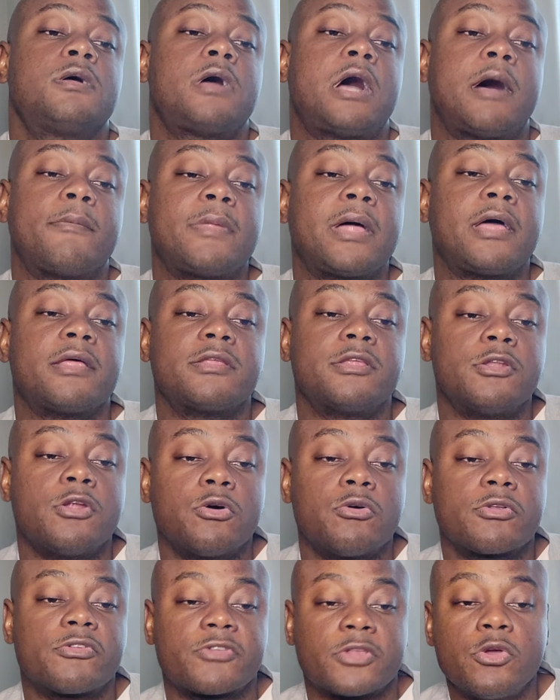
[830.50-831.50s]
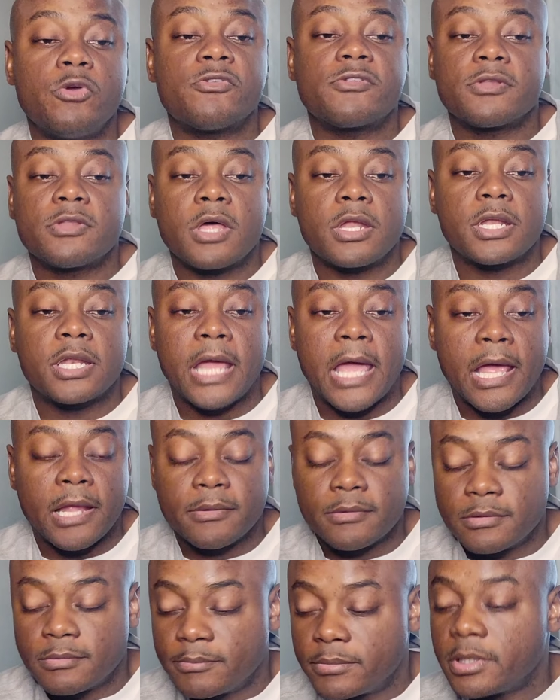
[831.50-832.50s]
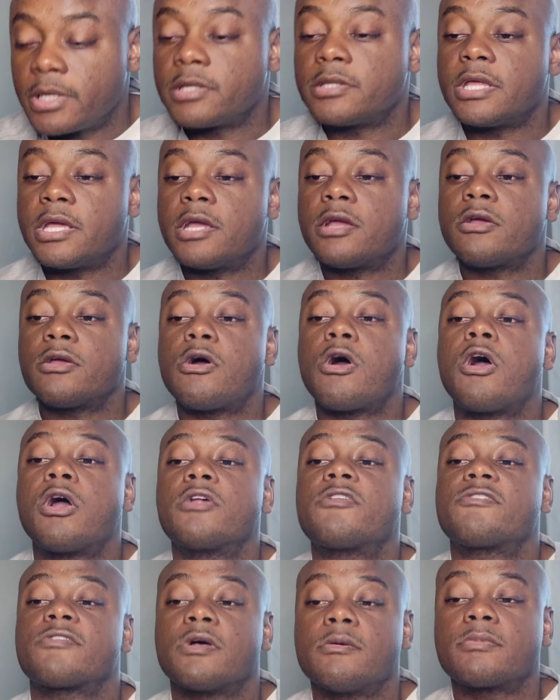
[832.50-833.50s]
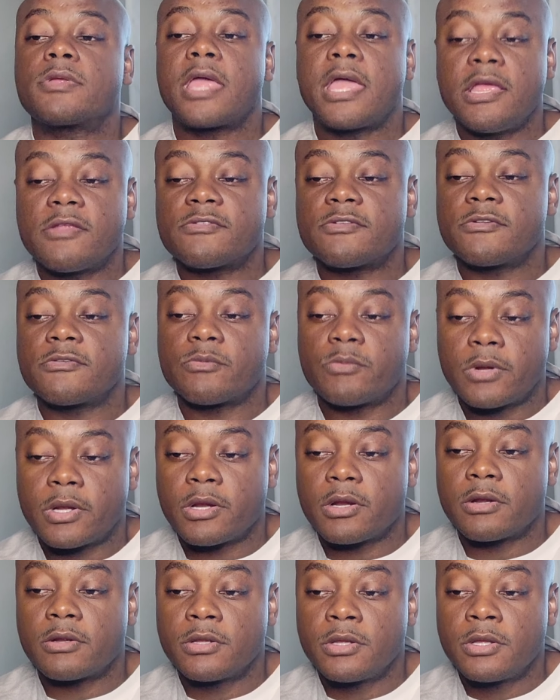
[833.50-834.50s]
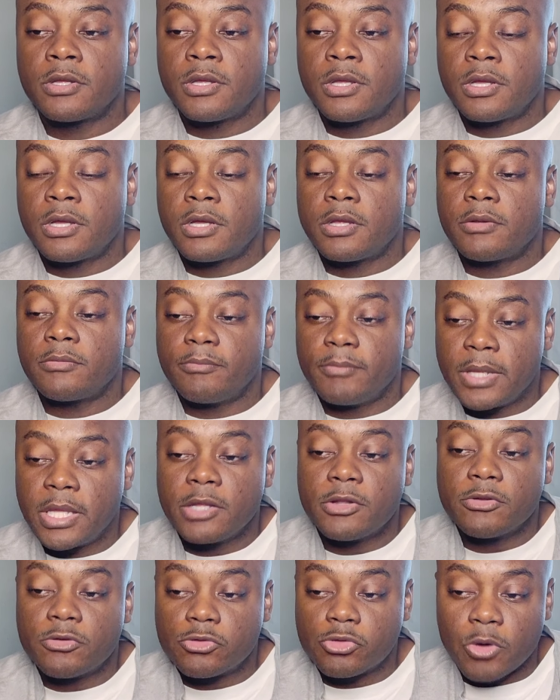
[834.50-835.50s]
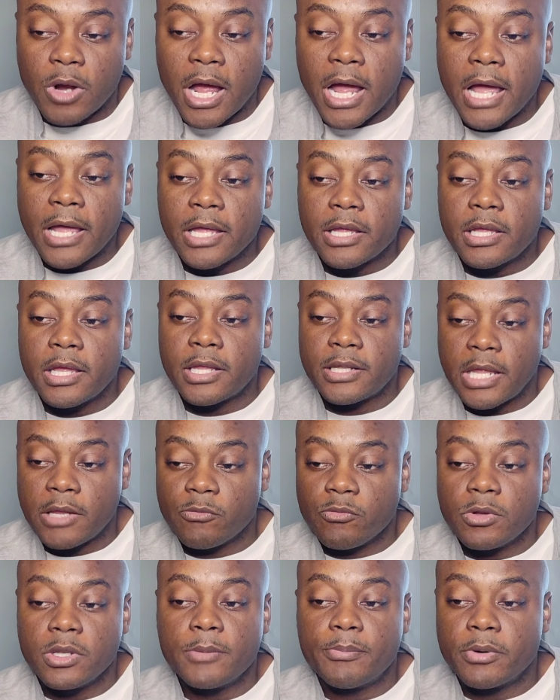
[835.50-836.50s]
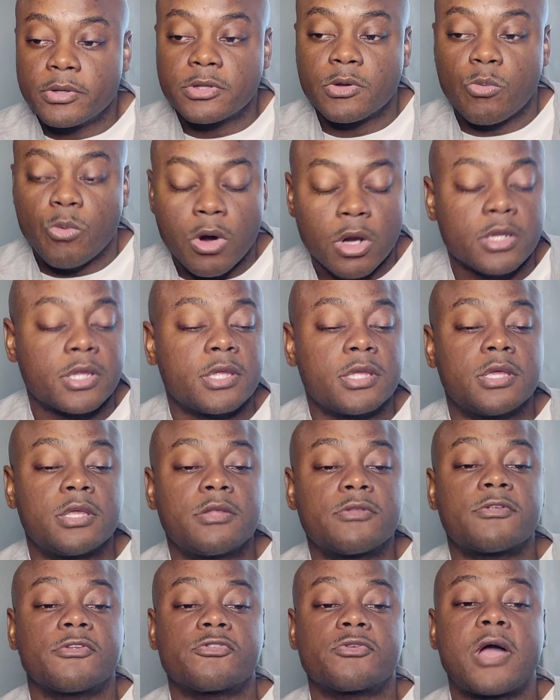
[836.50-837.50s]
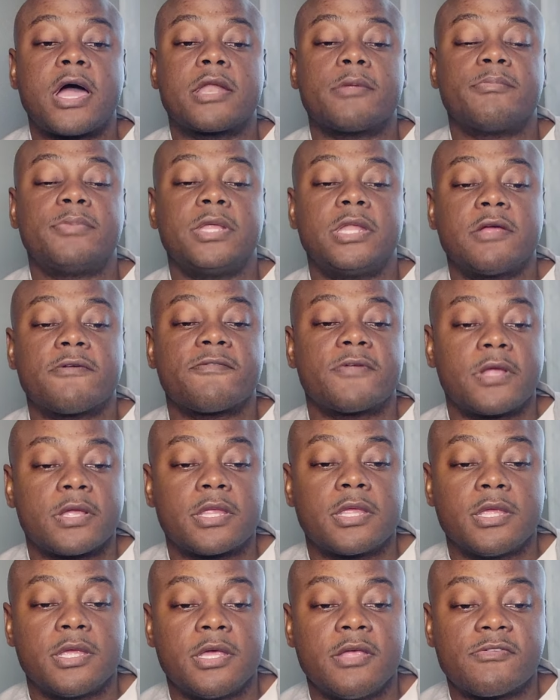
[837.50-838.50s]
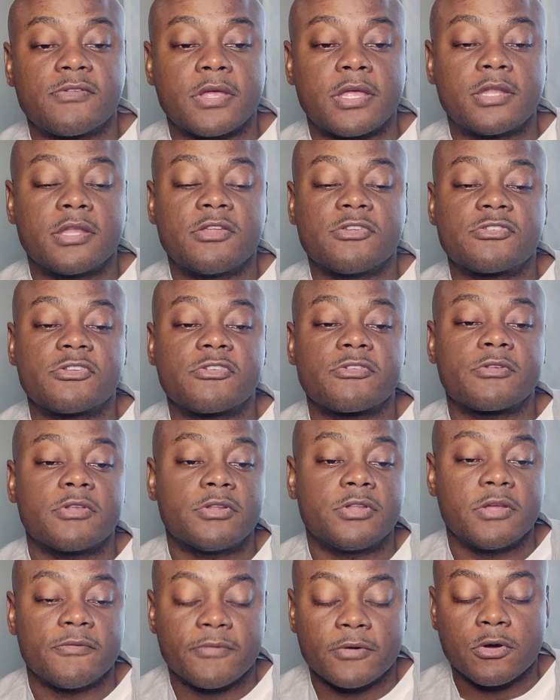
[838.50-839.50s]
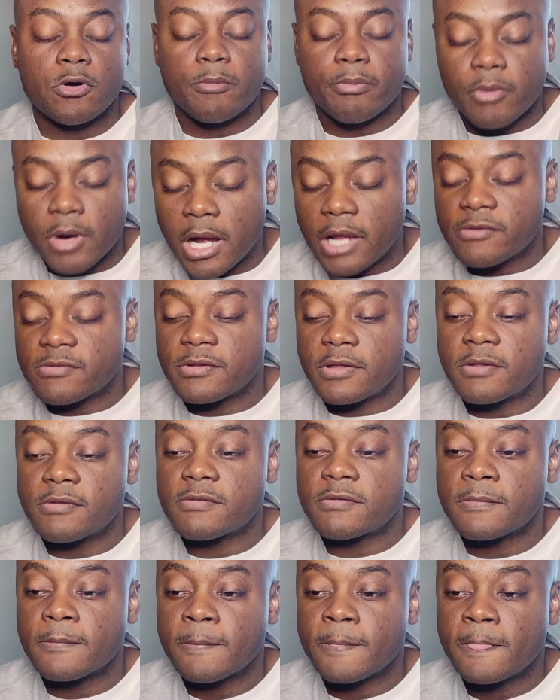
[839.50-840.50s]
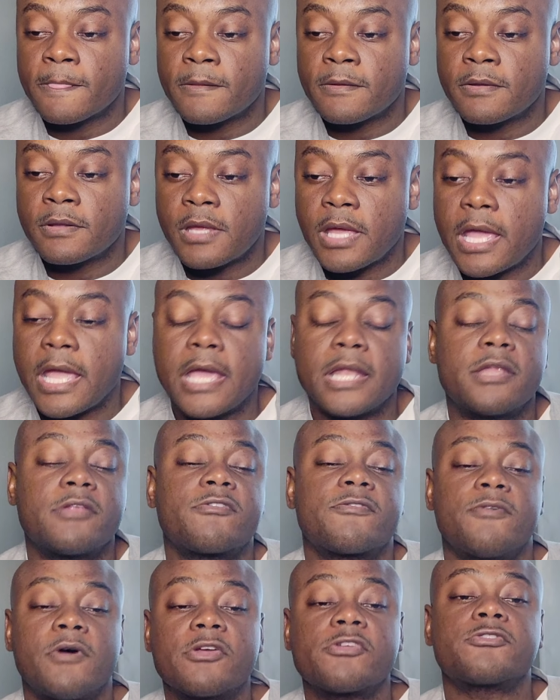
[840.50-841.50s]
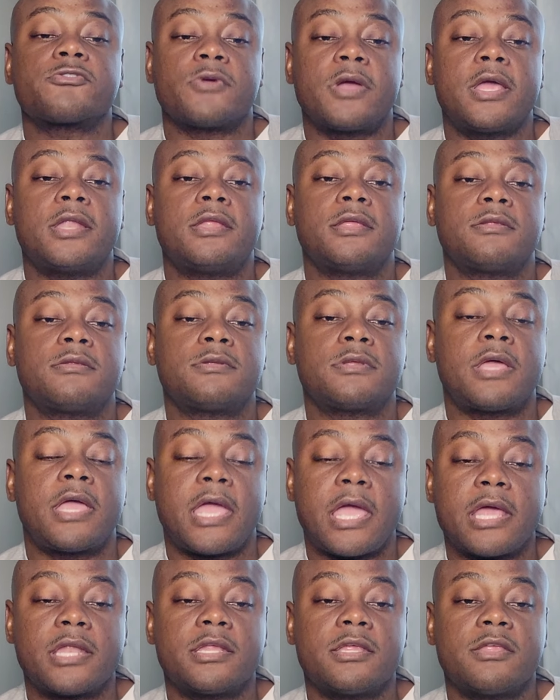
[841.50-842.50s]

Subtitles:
I'm not, excusing none of that. But there are some cases where men try and they really put the work in to try to be there for their kids. And it's just a difficult process. And it's frustrating and